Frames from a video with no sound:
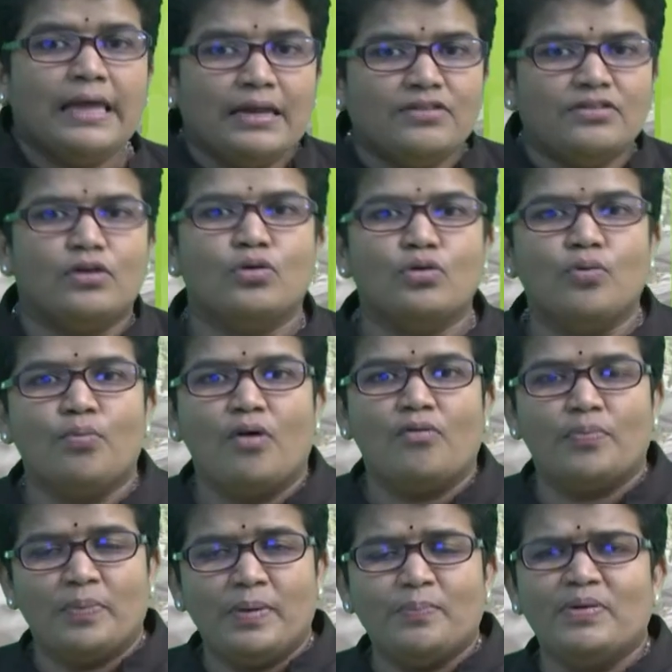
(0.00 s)
is a group
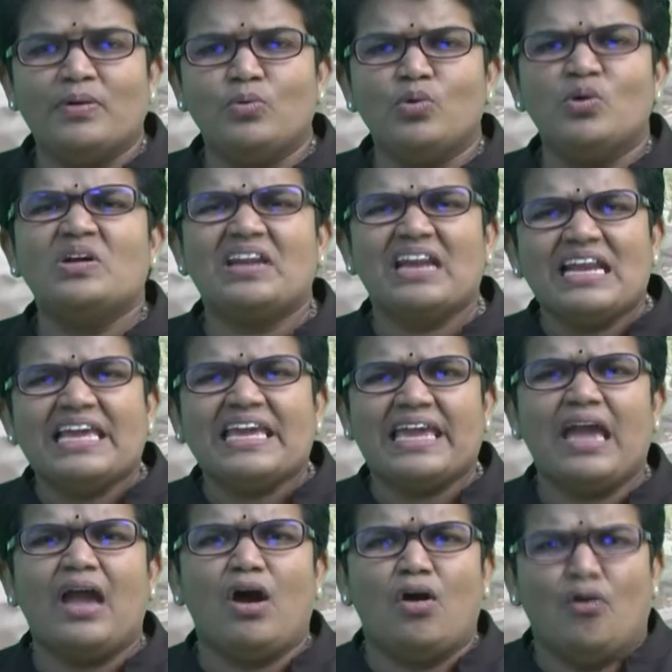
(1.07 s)
of people who really
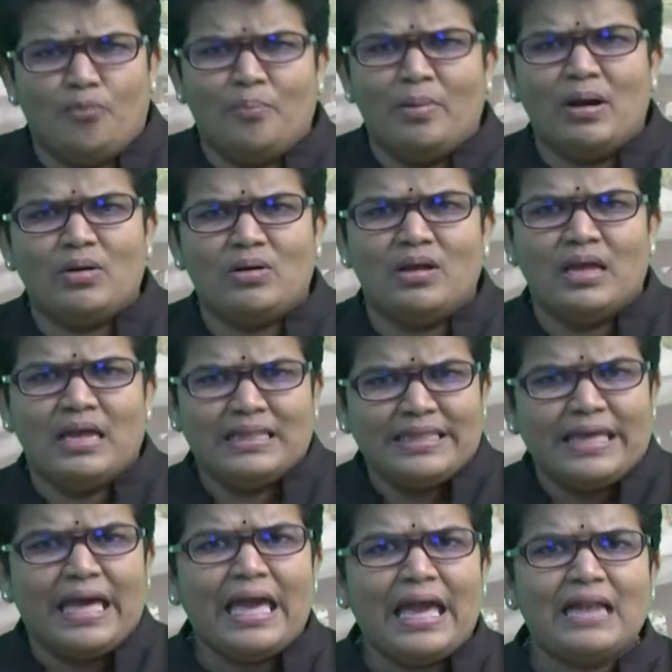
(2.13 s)
care about
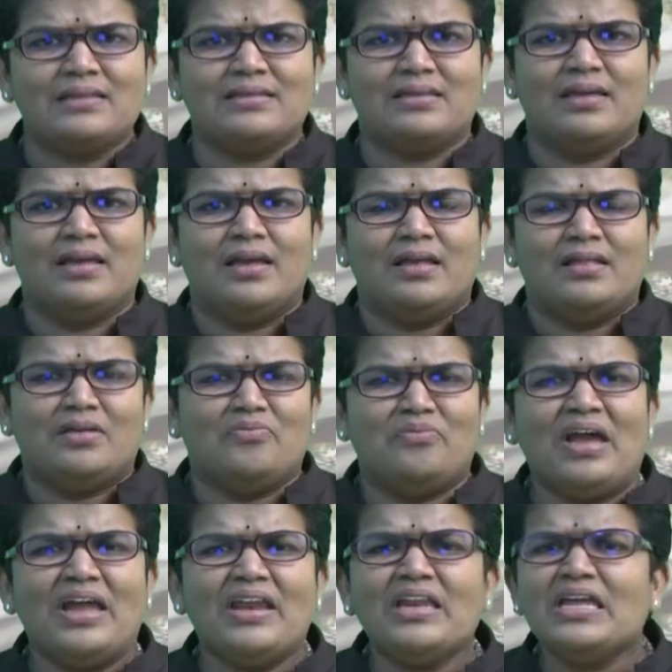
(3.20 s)
their health,
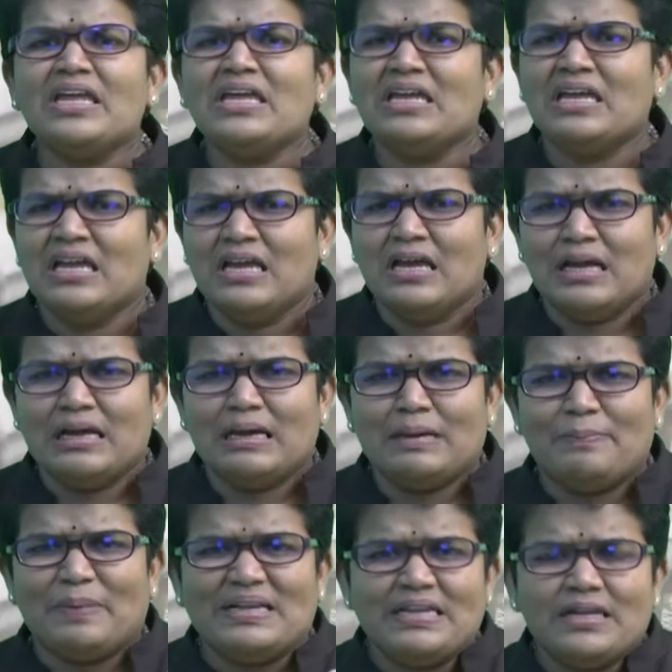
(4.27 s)
very
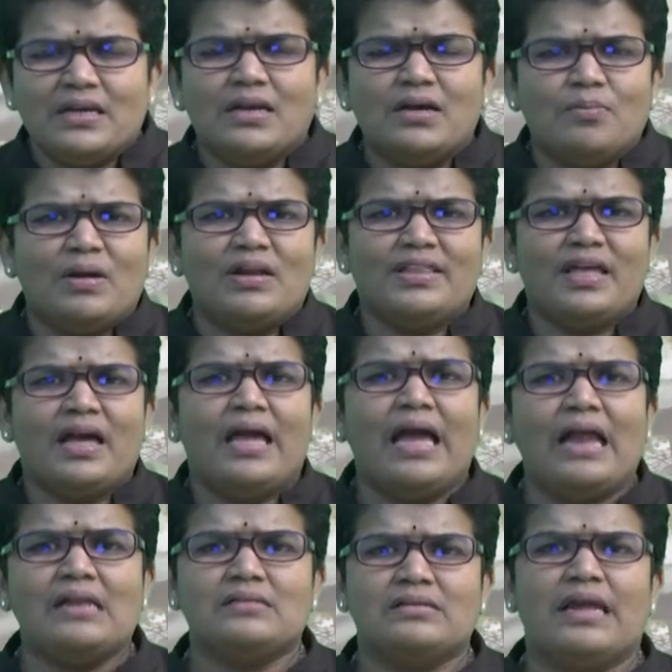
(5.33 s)
particular about their
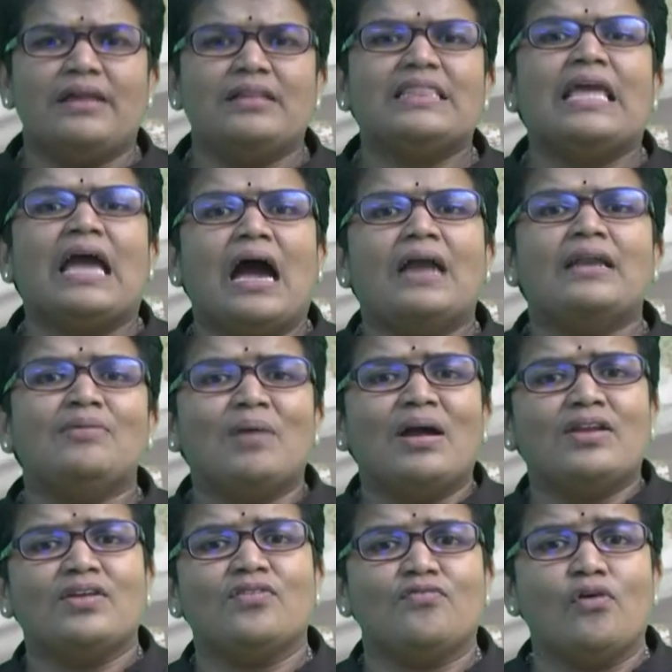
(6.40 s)
health, and they are
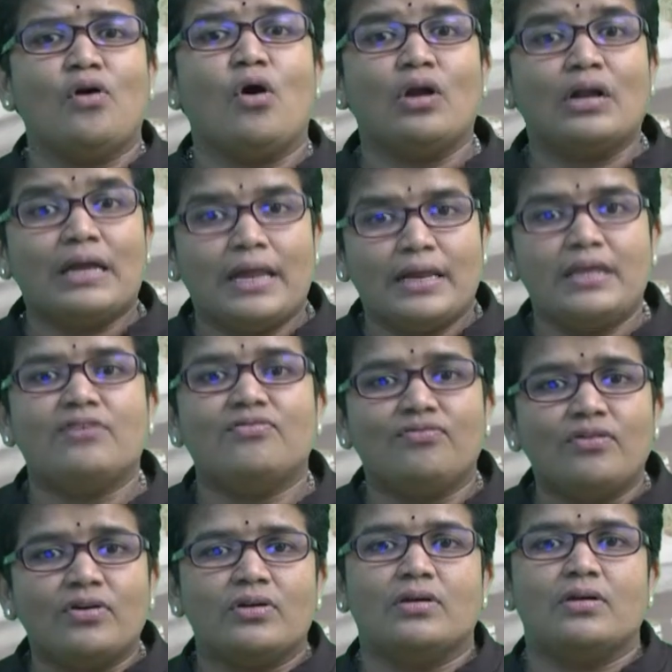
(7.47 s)
demanding for organic
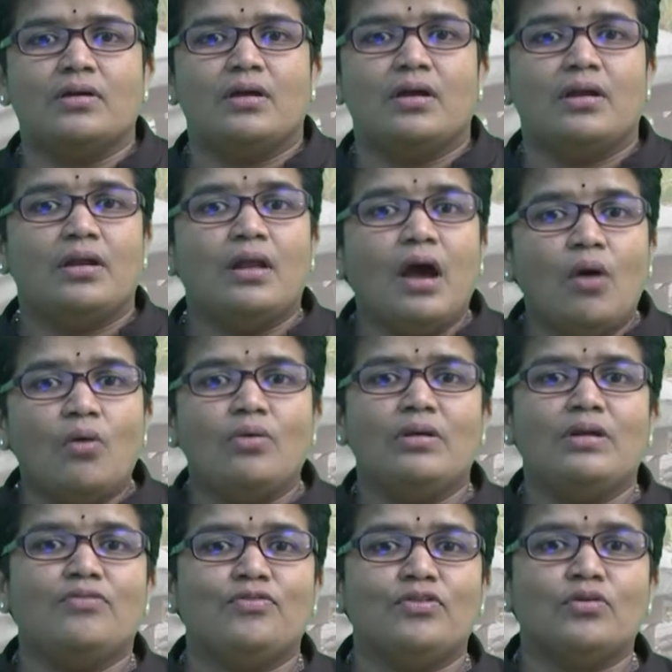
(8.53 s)
food. Now,
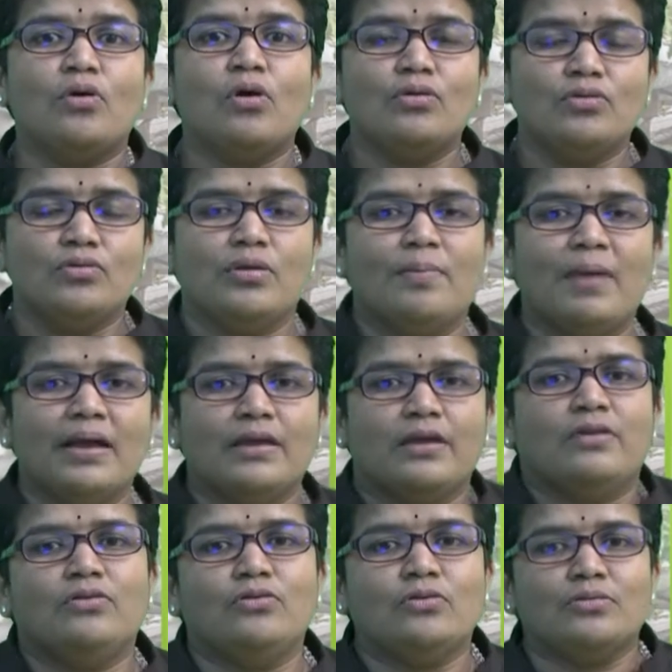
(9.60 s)
if you go to the
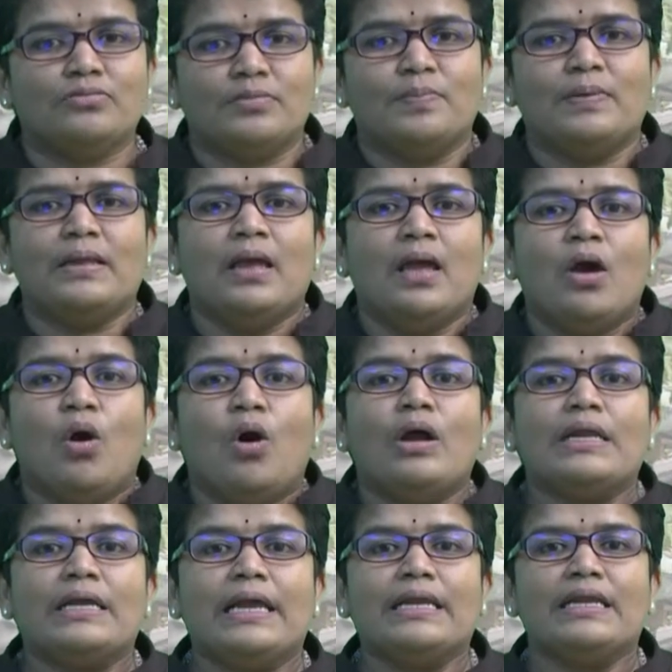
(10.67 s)
market, you simply
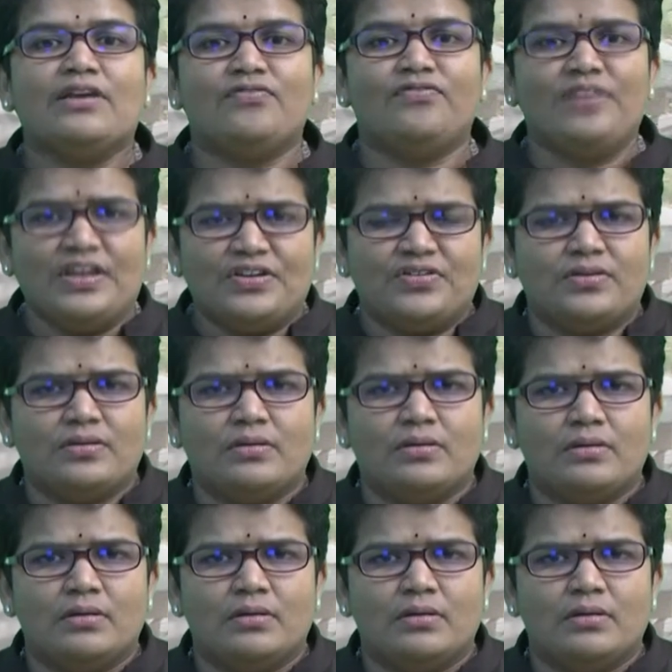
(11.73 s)
organic fish.